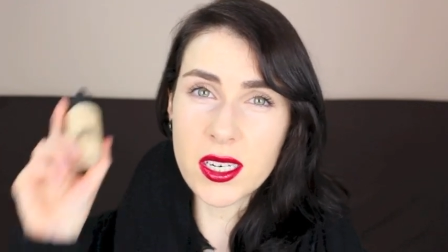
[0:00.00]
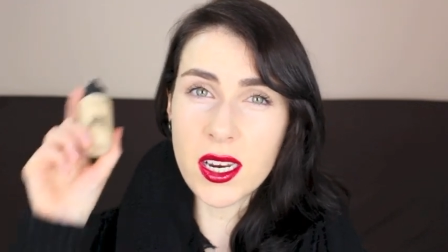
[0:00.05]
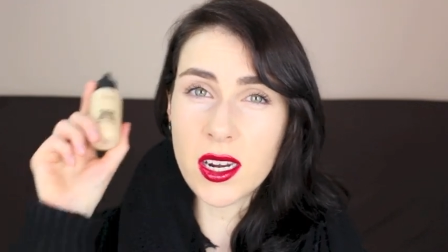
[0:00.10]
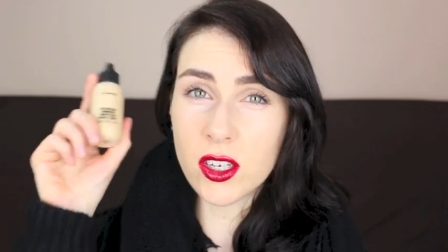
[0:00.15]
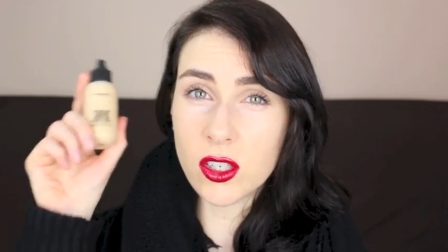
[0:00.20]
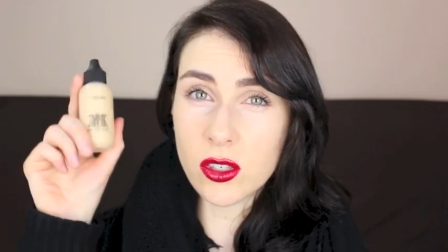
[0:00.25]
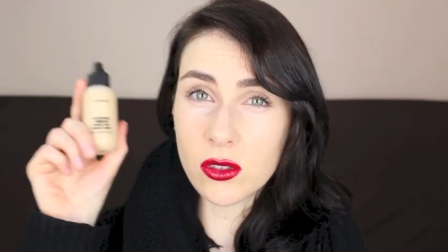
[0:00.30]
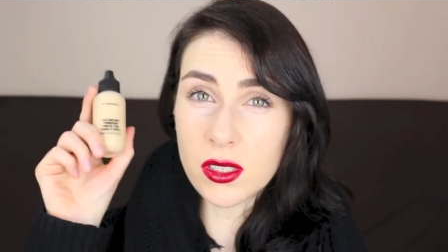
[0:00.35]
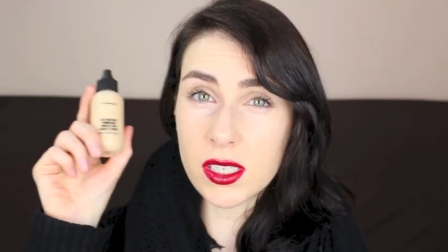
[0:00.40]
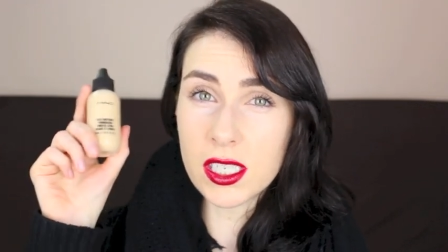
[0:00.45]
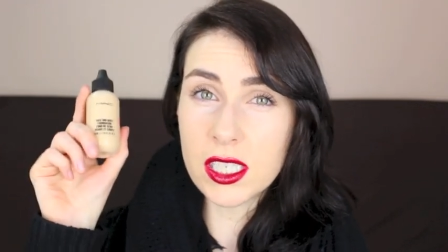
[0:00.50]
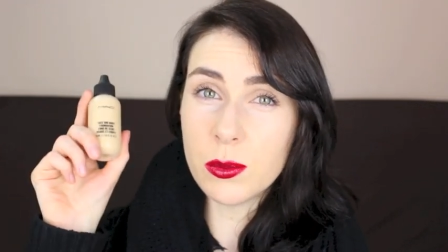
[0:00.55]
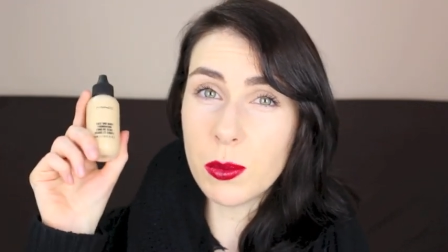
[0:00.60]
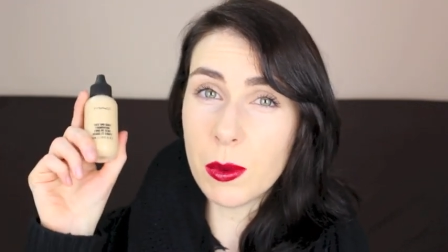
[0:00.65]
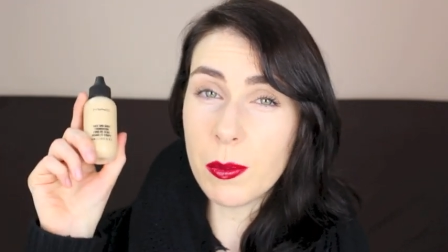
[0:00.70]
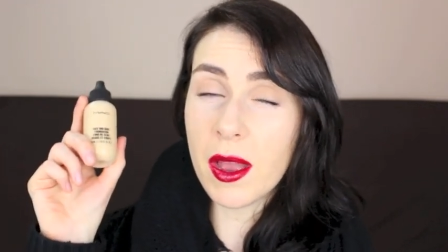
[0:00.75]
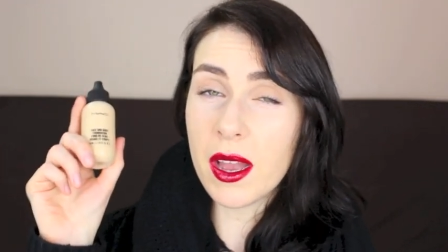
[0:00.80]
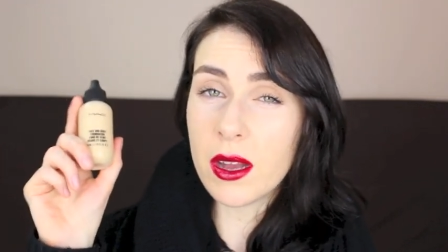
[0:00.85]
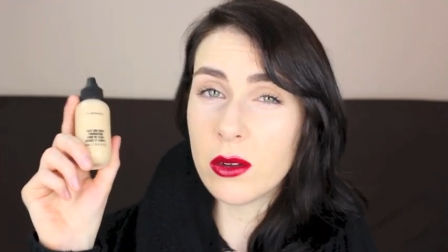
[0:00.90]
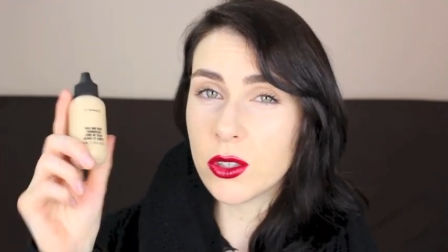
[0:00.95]
and it does need to
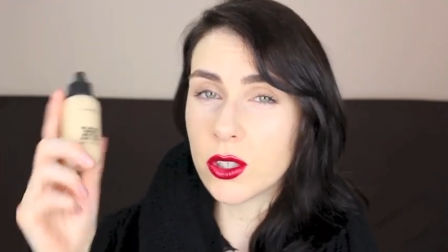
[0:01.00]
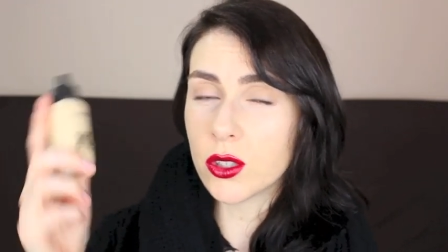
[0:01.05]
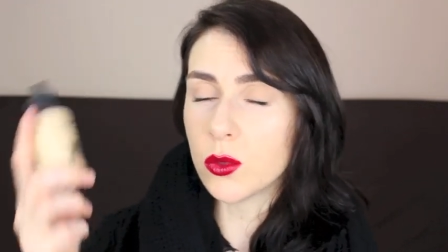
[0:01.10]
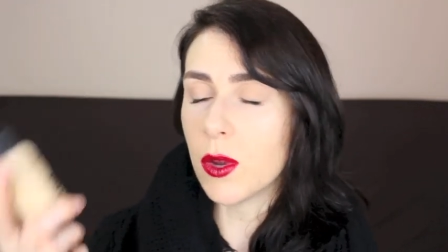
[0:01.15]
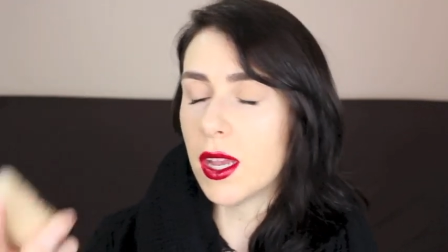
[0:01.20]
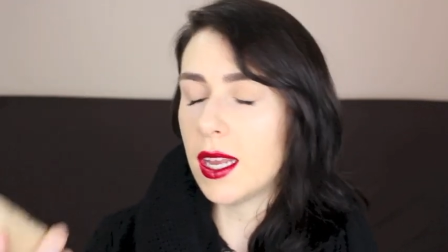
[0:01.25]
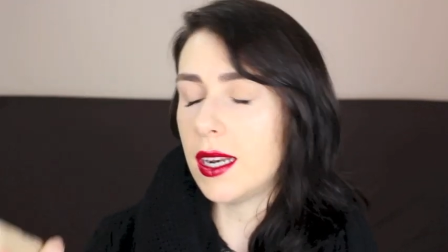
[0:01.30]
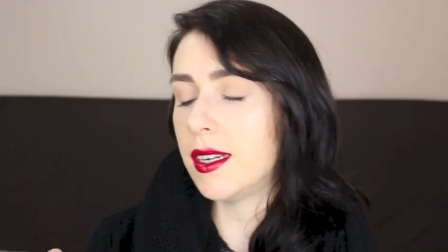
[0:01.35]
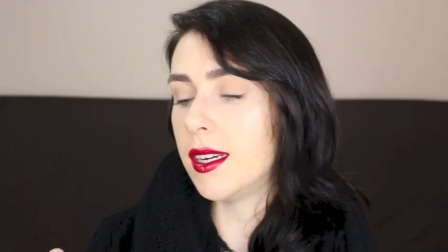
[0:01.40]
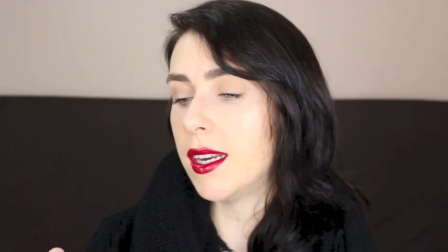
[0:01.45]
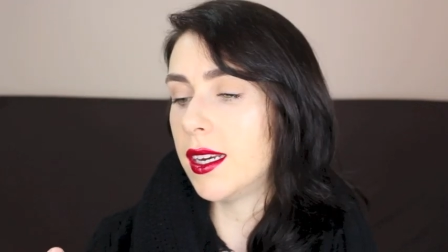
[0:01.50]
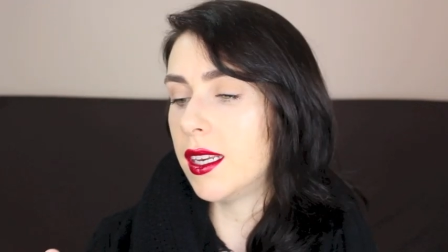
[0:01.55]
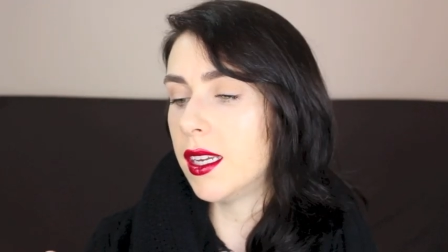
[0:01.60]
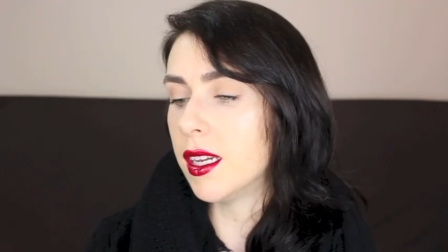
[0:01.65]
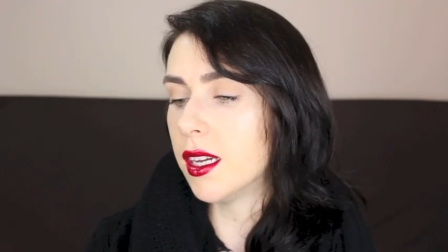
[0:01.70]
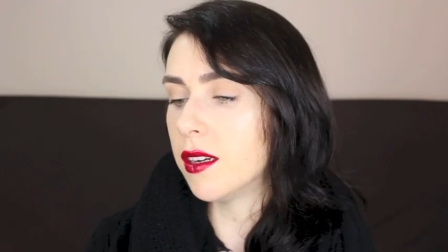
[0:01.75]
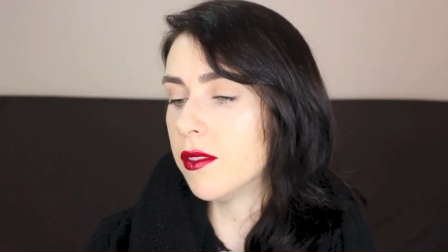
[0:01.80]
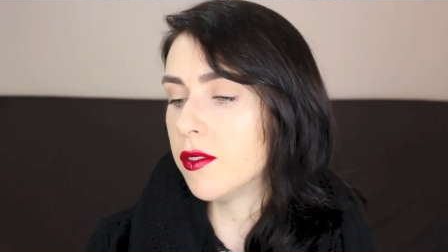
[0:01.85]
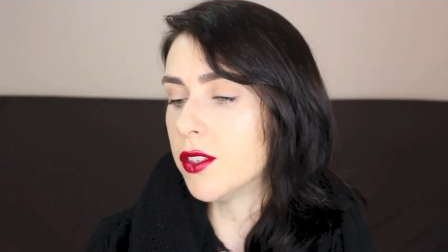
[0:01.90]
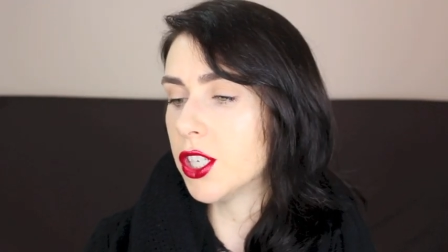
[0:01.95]
be powdered well in any
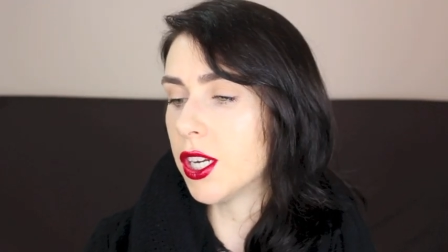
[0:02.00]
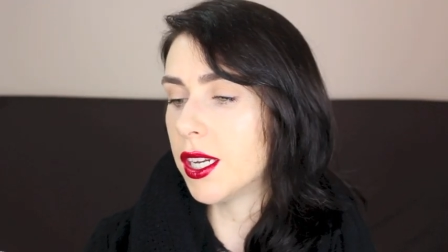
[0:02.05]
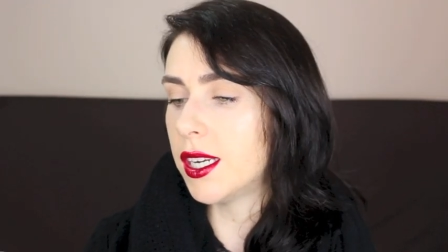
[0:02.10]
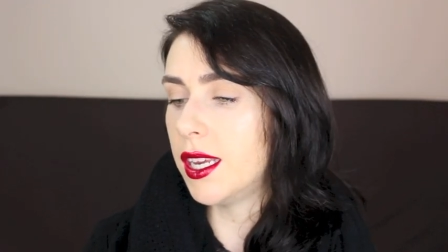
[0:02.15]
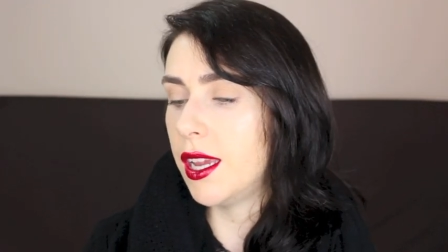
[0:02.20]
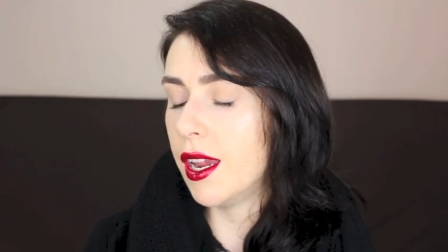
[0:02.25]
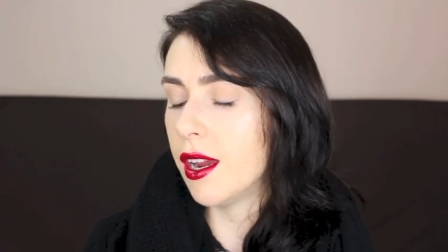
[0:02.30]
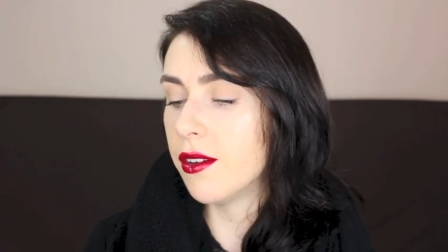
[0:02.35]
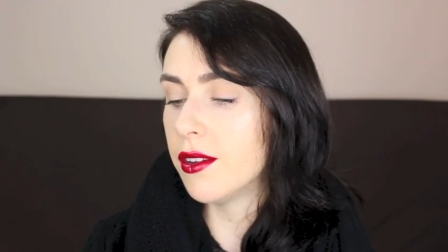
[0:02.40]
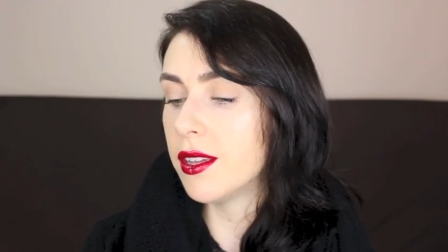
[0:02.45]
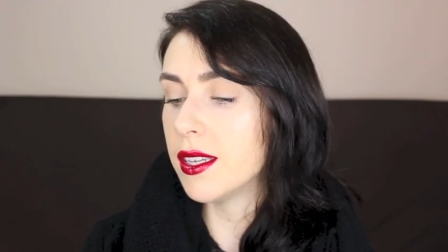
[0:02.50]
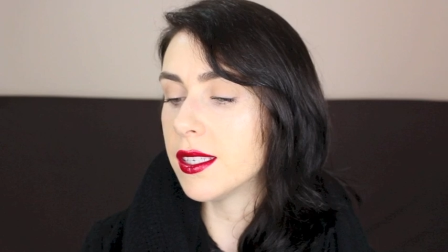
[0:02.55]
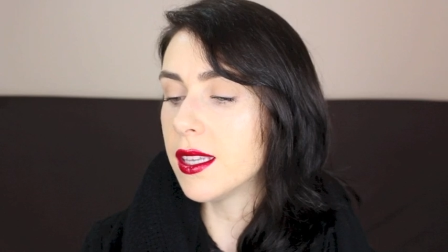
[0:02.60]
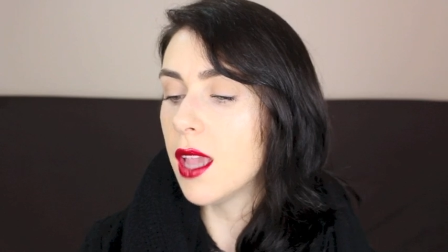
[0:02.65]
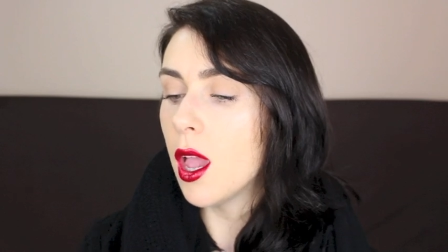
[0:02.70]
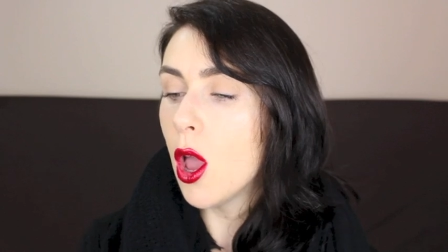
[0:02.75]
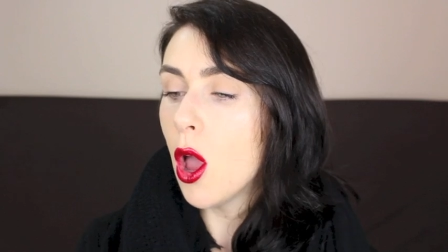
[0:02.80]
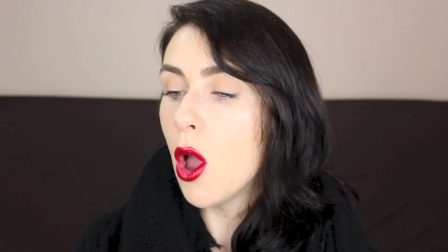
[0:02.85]
kind of shiny areas.